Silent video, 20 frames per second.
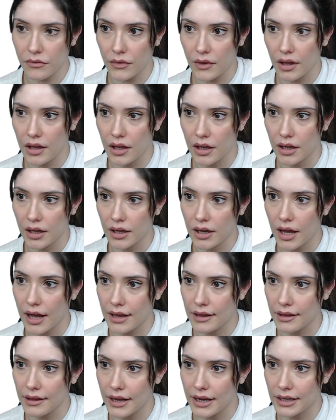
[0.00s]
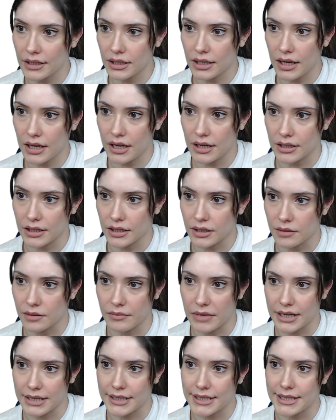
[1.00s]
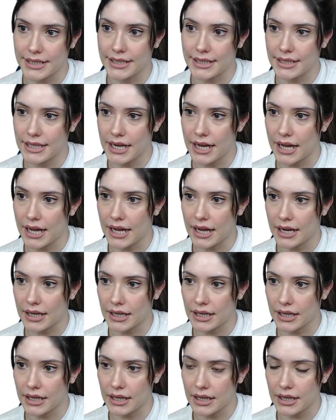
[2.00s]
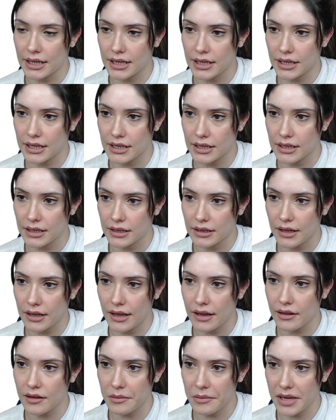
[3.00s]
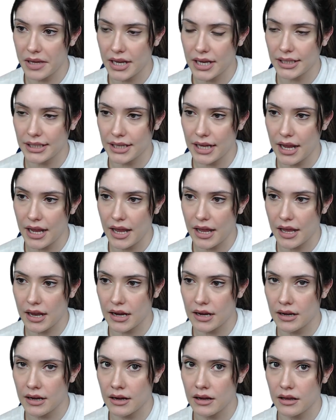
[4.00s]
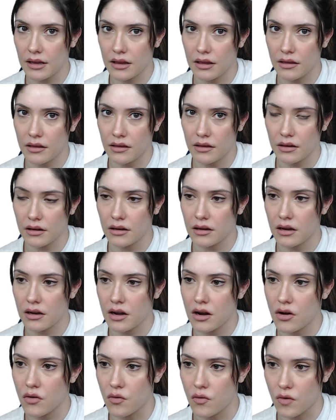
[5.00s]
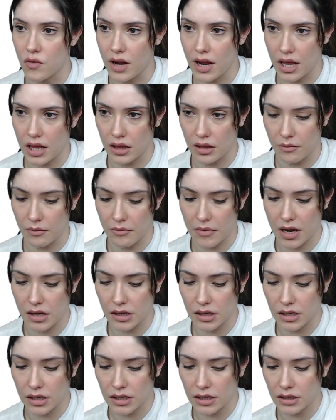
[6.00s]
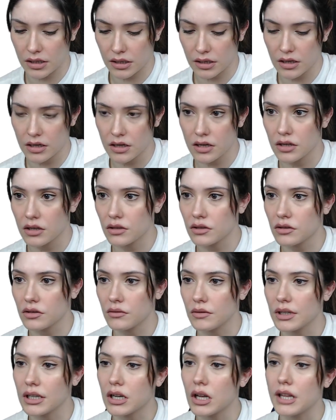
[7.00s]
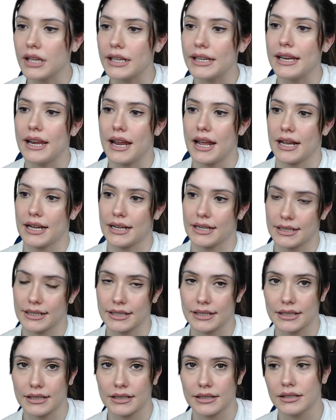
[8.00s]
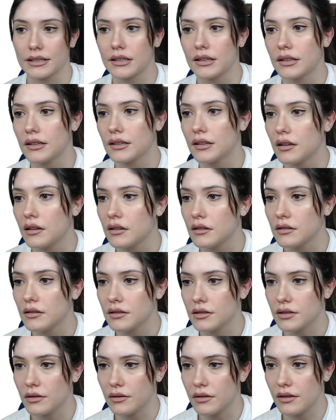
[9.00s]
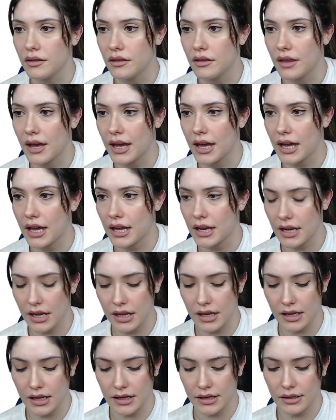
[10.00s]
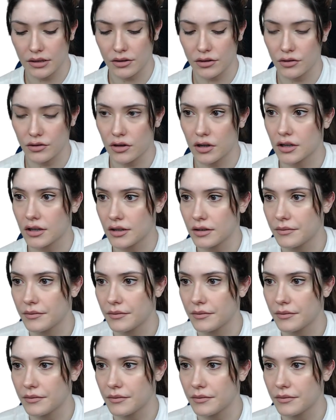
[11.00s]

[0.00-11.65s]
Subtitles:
And I like to enter my data element and the node element. So we're gonna call it next. So that is your struct.